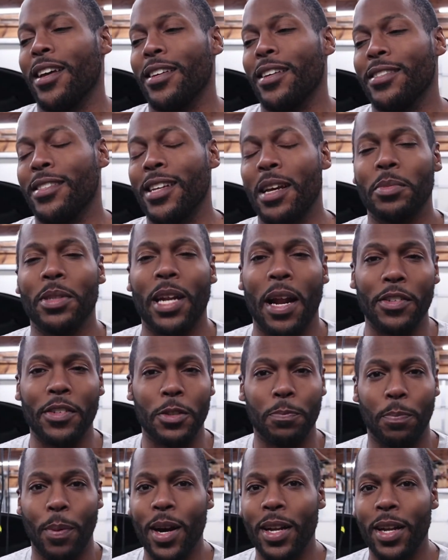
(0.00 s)
seems that I've
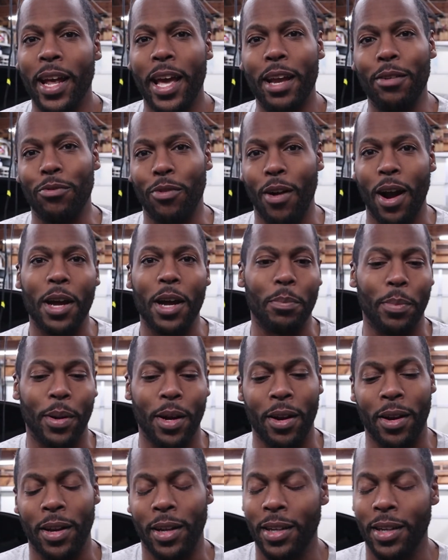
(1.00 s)
spun a rod
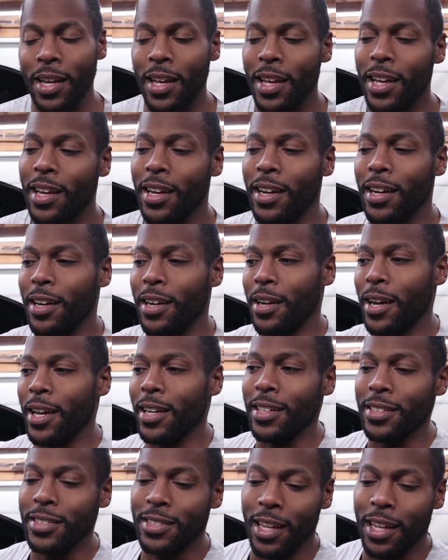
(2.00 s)
bearing
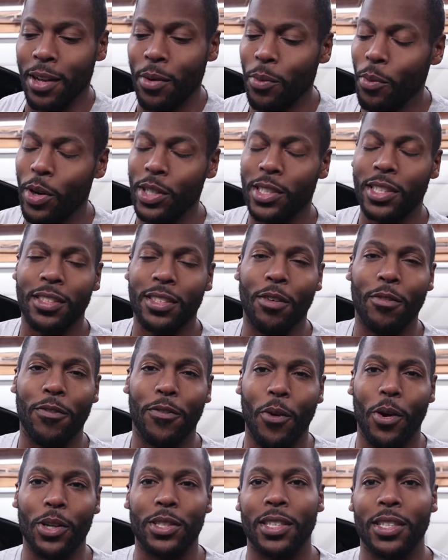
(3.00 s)
in this thing, which is
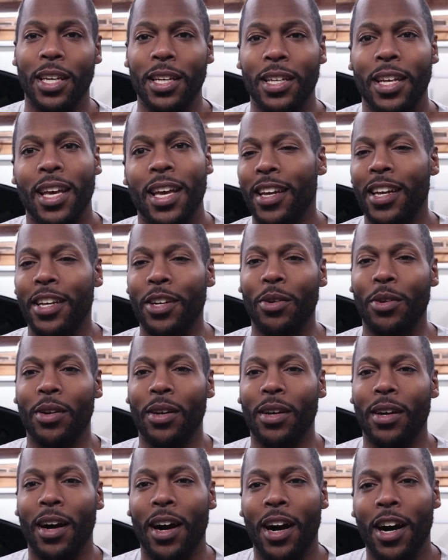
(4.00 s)
unfortunate. You
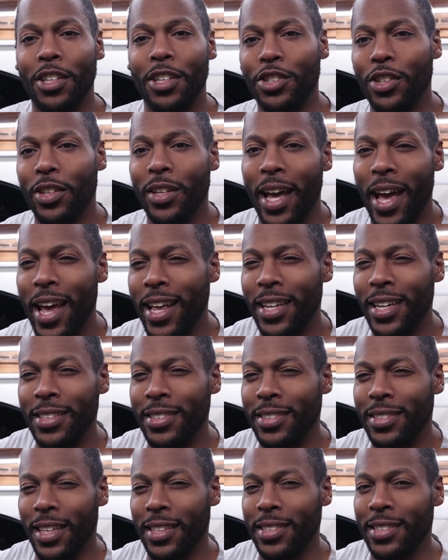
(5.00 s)
know,
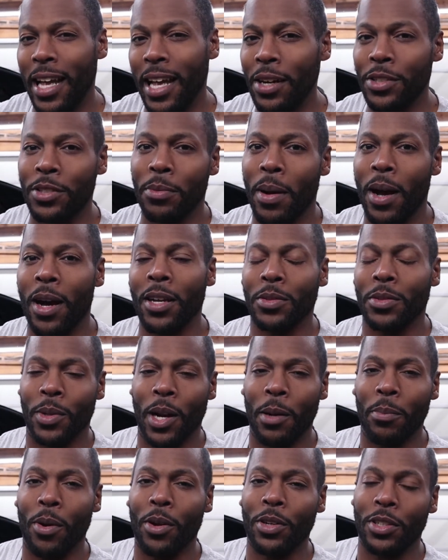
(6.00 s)
186,000 miles what
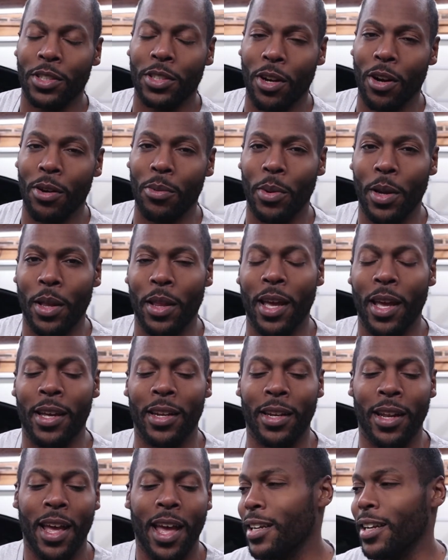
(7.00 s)
I bought this car with,
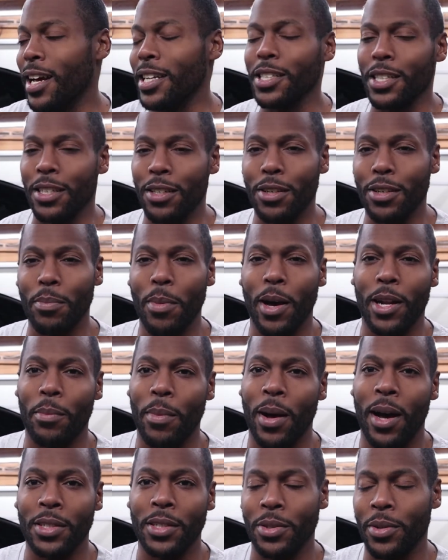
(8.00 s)
and that's a good amount of
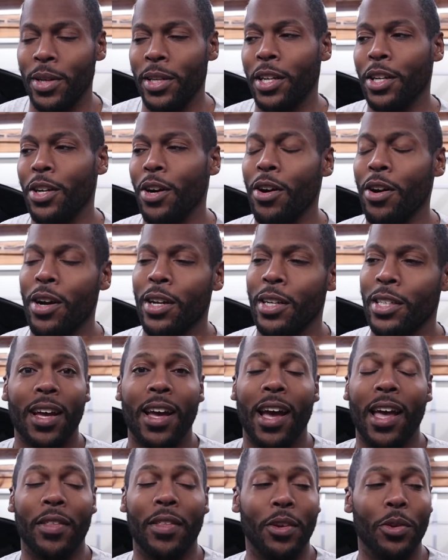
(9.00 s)
miles on any car.
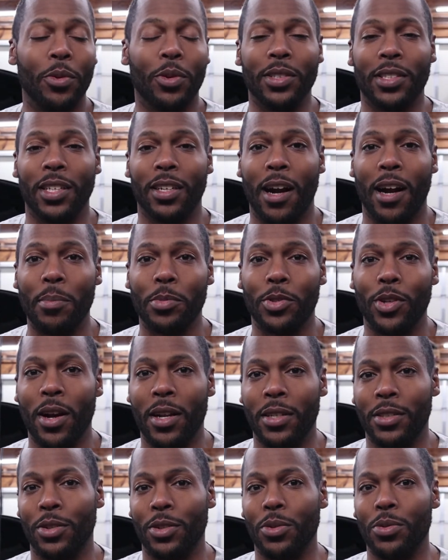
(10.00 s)
And then you consider I'm
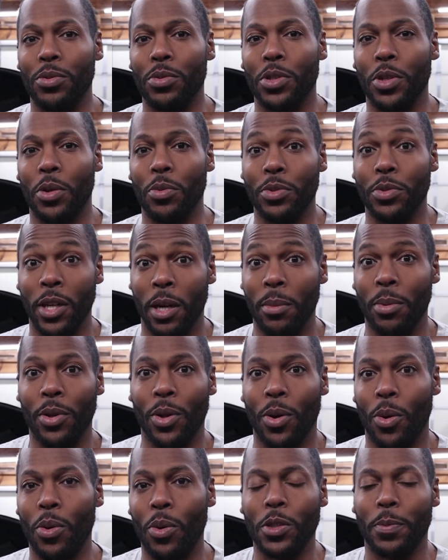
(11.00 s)
trying to, you know, double
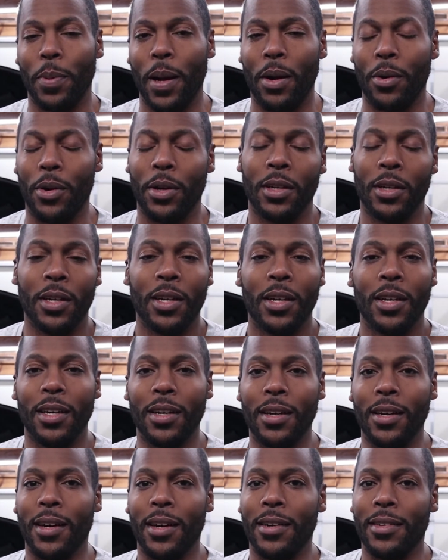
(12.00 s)
the horsepower
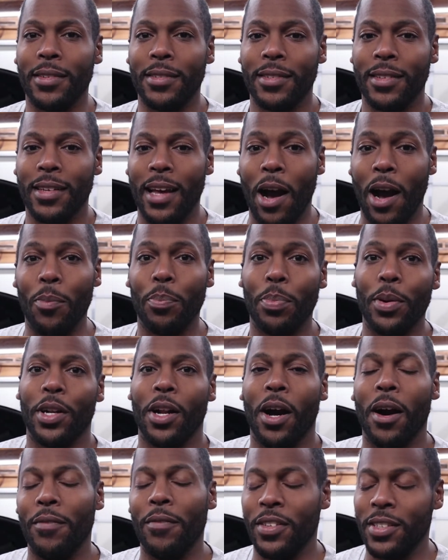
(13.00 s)

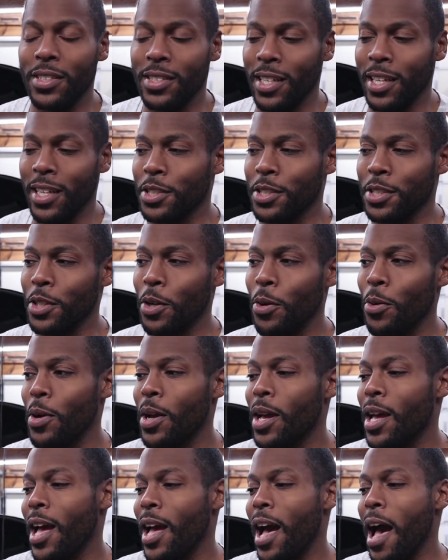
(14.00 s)
output of this So
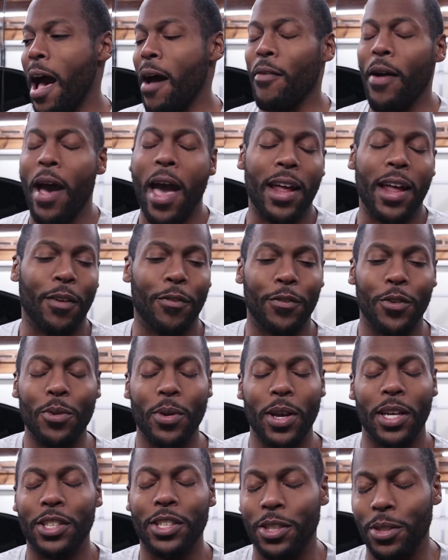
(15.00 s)
I've had a
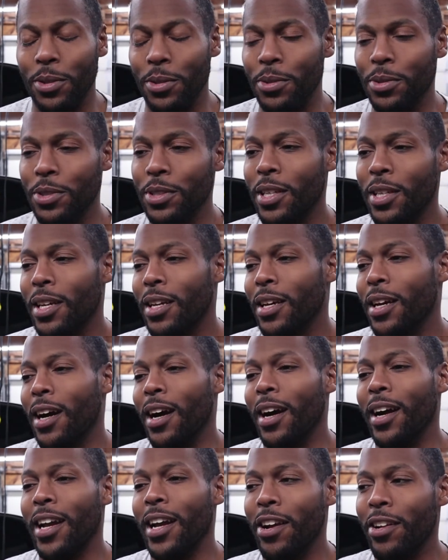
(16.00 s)
few issues
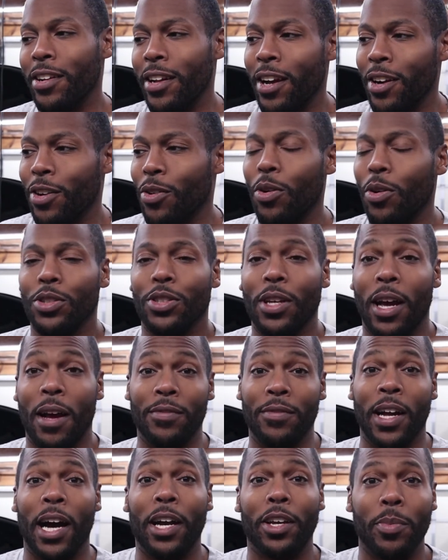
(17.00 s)
here and there. Of course,
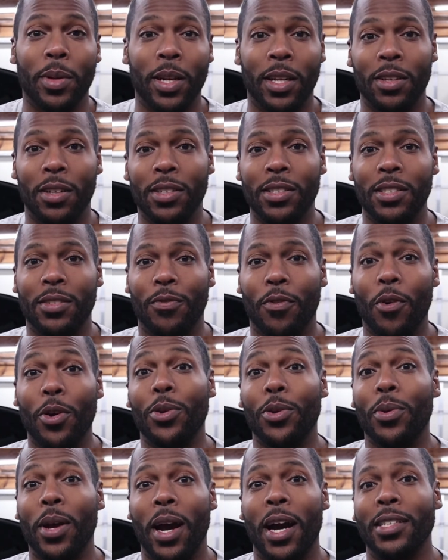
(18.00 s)
I've documented these for
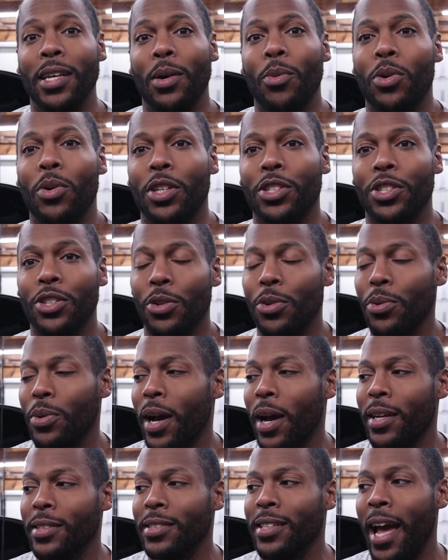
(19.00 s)
you guys. I want to show you
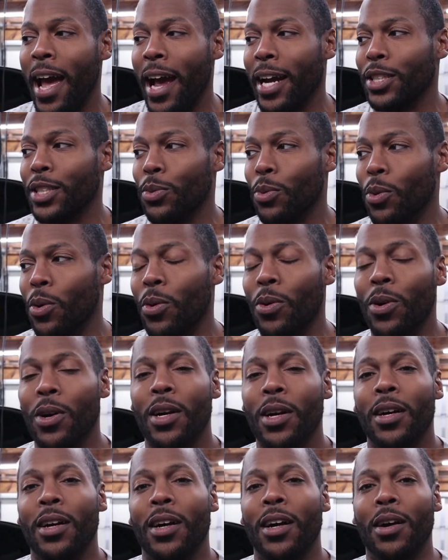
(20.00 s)
guys the actual
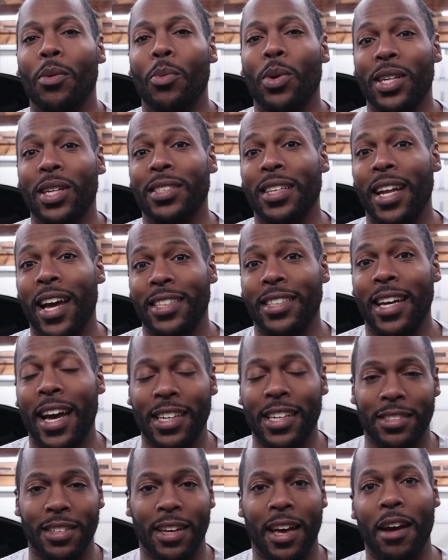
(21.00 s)
what it's like to
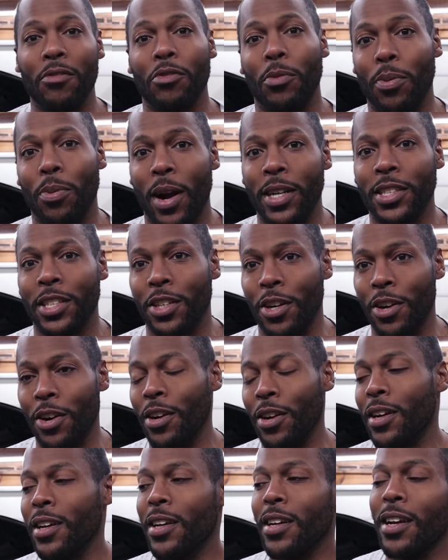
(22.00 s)
actually have a project
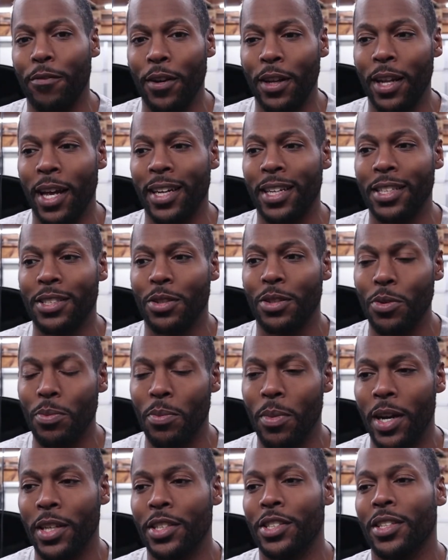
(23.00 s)
car. I feel like there's too
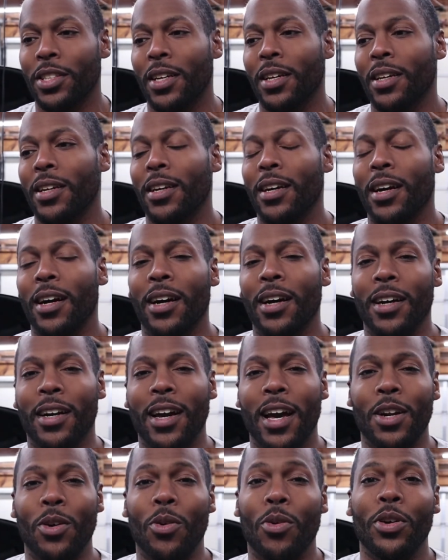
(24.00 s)
much
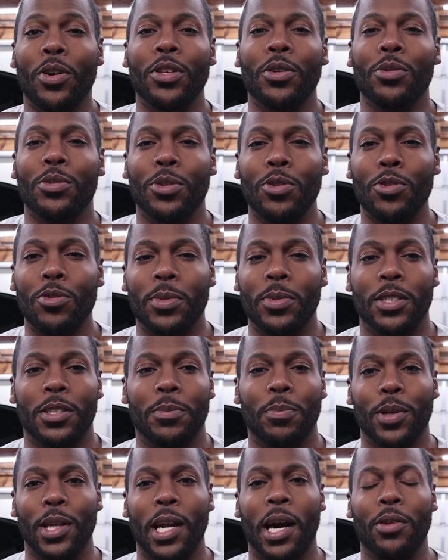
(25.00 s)
kind of on YouTube and
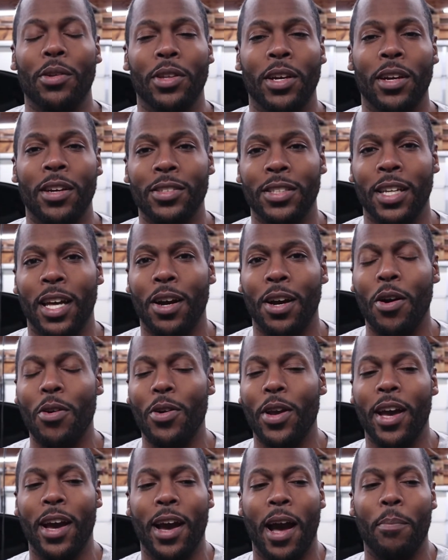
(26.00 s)
just put out there. It's like,
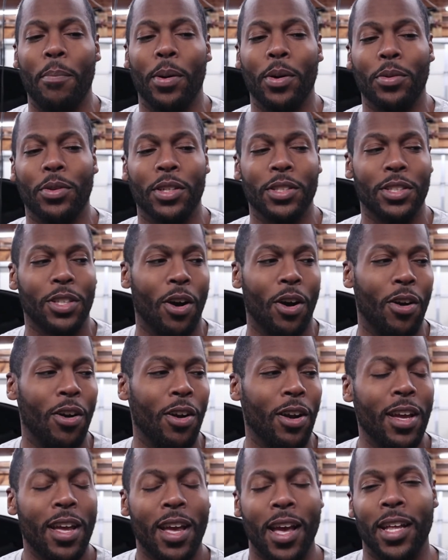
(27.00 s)
oh yeah, I built this
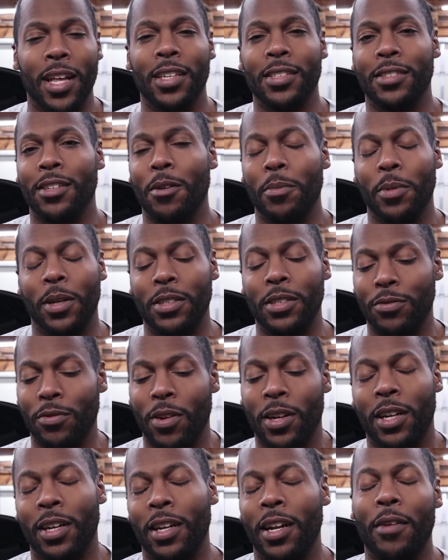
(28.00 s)
car and it's up and it's
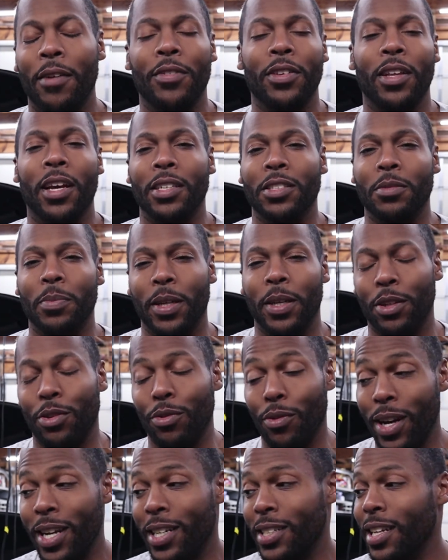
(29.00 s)
running and everything's been
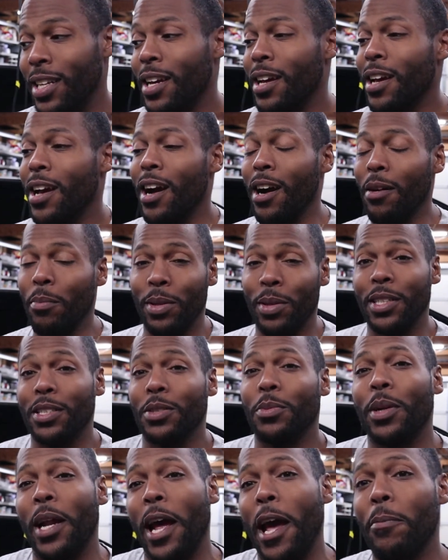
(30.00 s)
great. But this
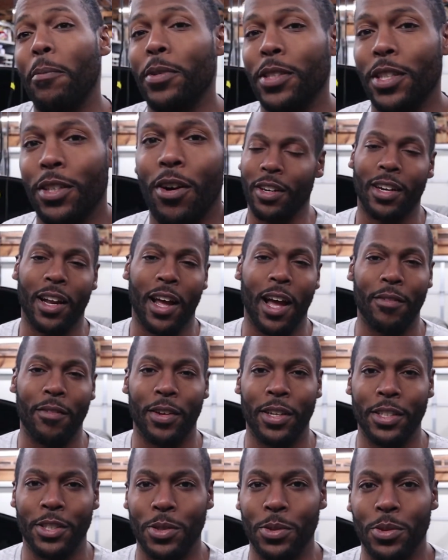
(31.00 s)
is what happens. It's gonna
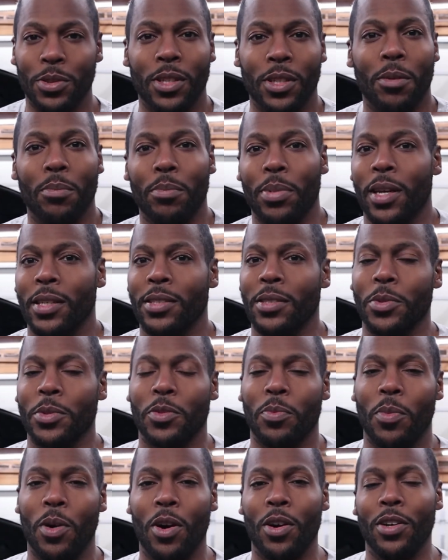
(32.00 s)
have issues, some big, some
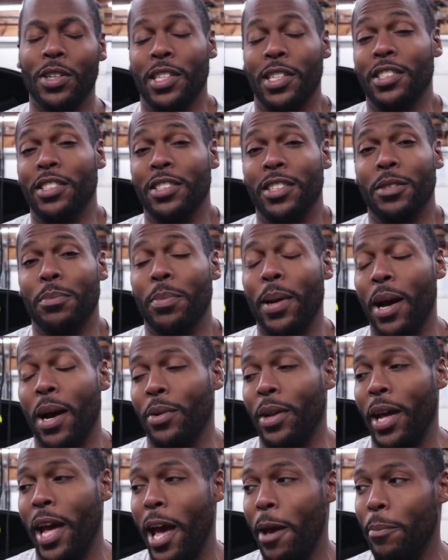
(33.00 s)
small. It's just
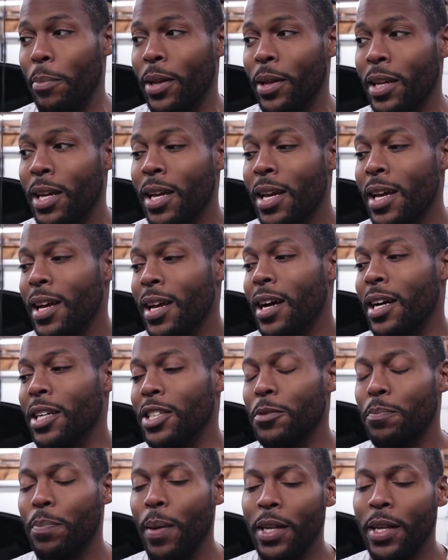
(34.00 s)
bound to happen.
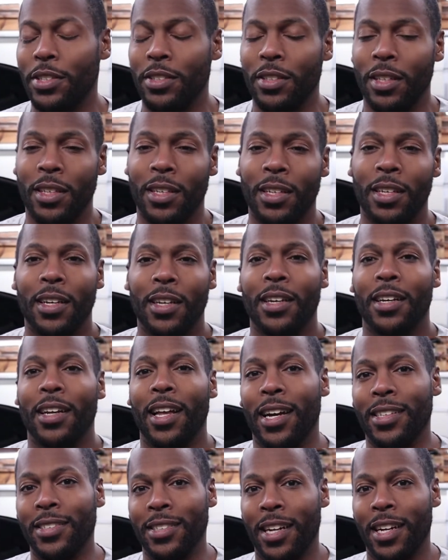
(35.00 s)
Especially,
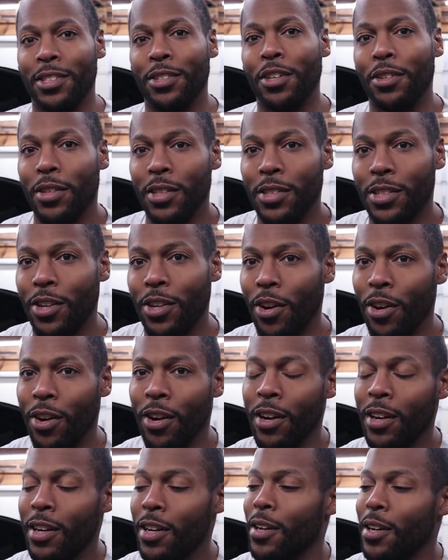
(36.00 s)
like I said, I took this
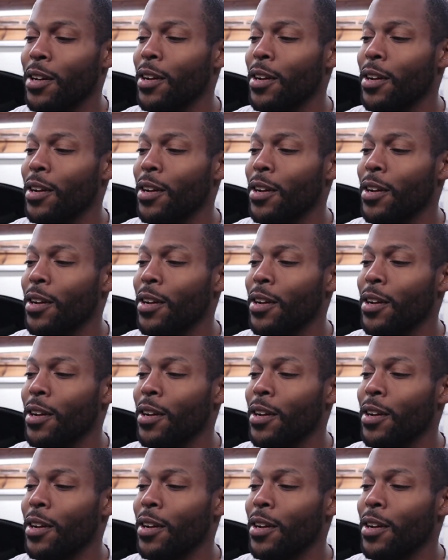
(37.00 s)
car.